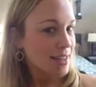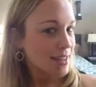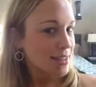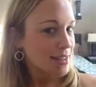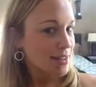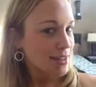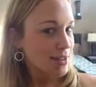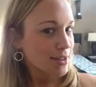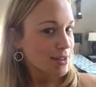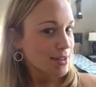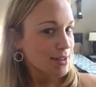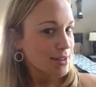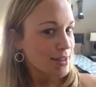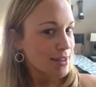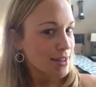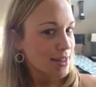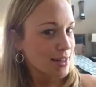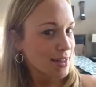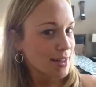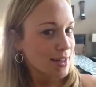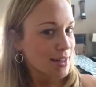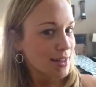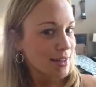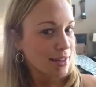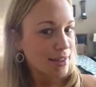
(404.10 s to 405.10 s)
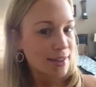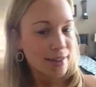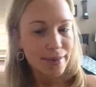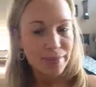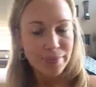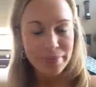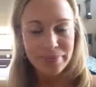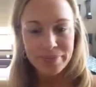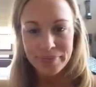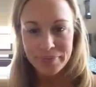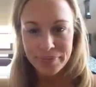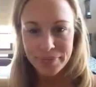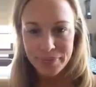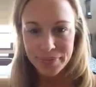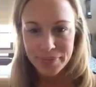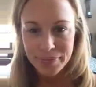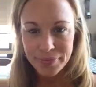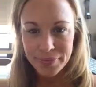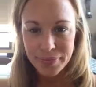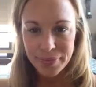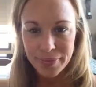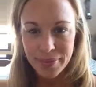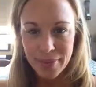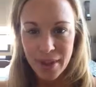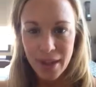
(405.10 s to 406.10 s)
As you can see here.
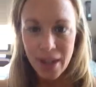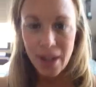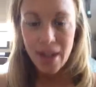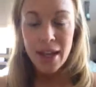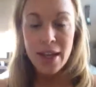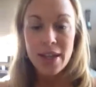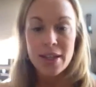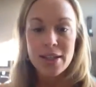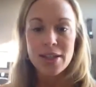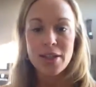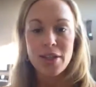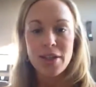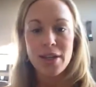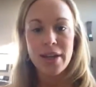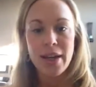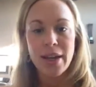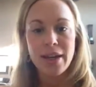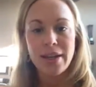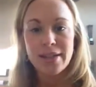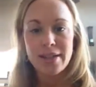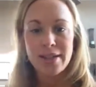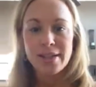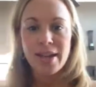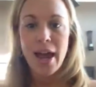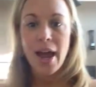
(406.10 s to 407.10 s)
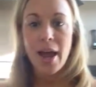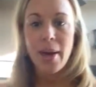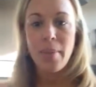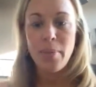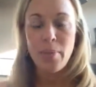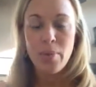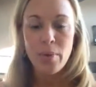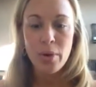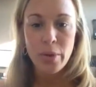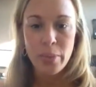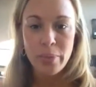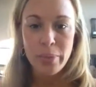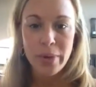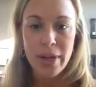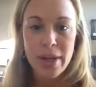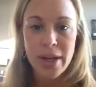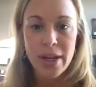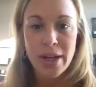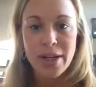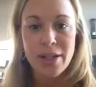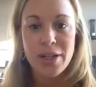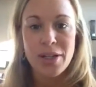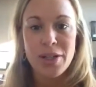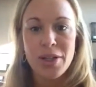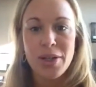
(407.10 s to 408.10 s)
So the next step will
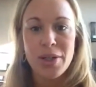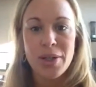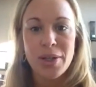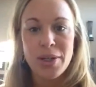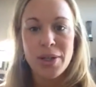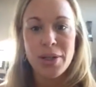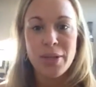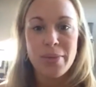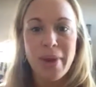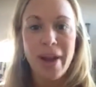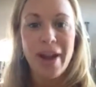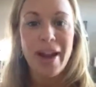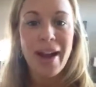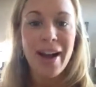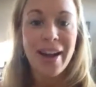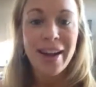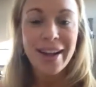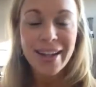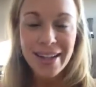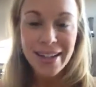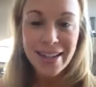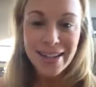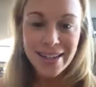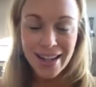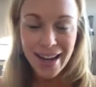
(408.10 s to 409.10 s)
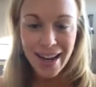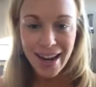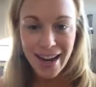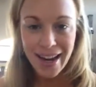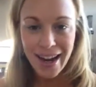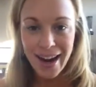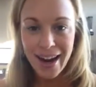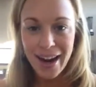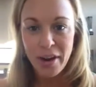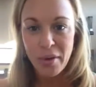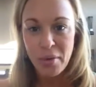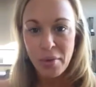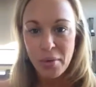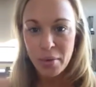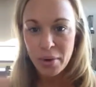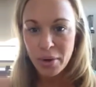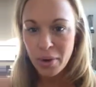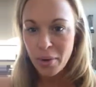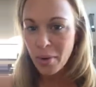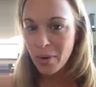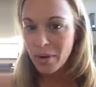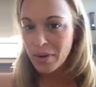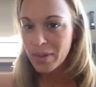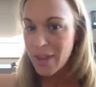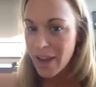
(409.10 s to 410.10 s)
be to do my eyes, and I will
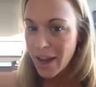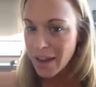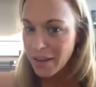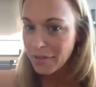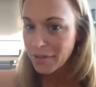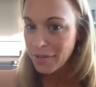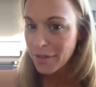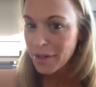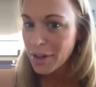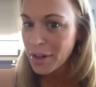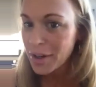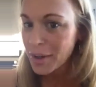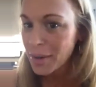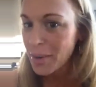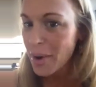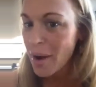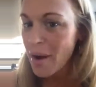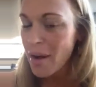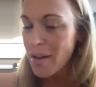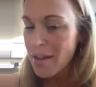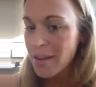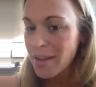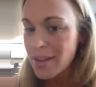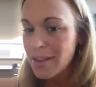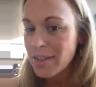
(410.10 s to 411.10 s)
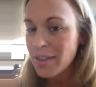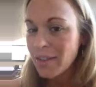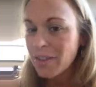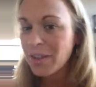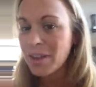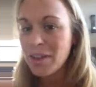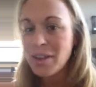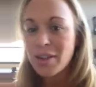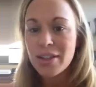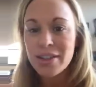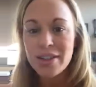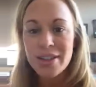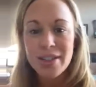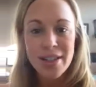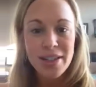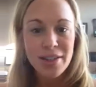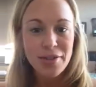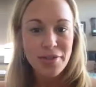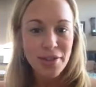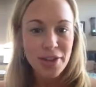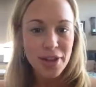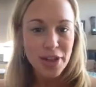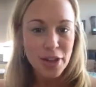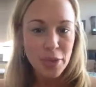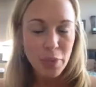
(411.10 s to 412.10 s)
record that for you all so that you can see
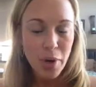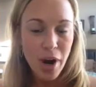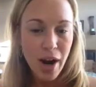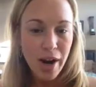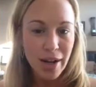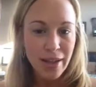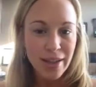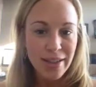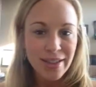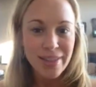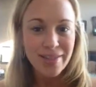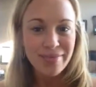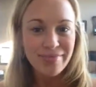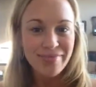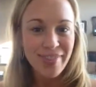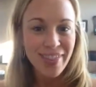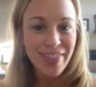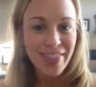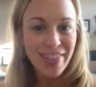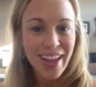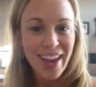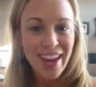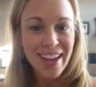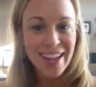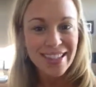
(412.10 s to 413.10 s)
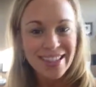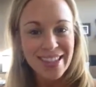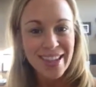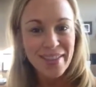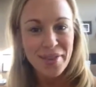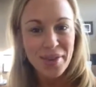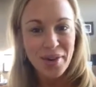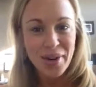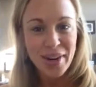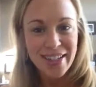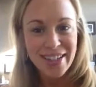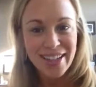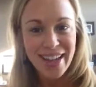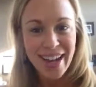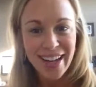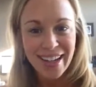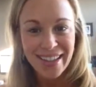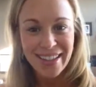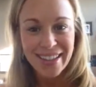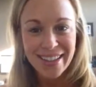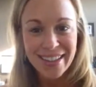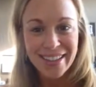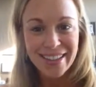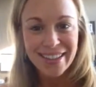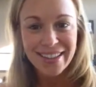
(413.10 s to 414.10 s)
the finished product. Thanks. Have a great day.